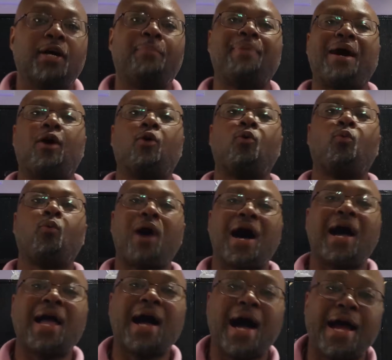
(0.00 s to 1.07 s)
about
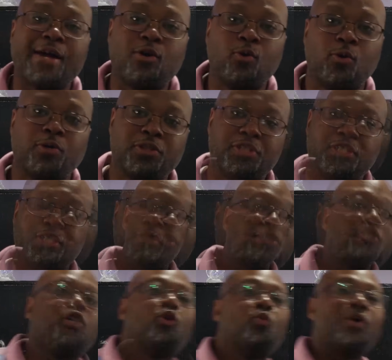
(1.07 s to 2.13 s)
why I quarantine.
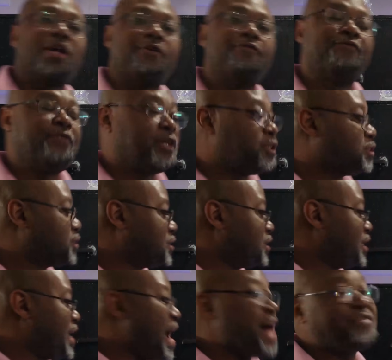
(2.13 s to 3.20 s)
So when I
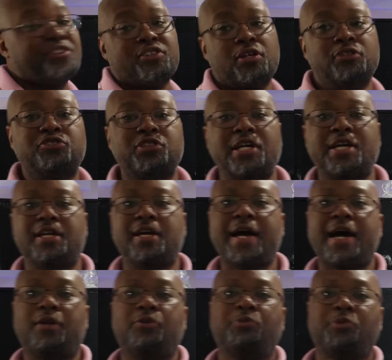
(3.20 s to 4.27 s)
first got this
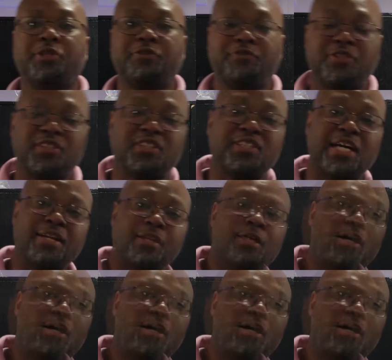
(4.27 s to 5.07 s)
180-gallon reef, set it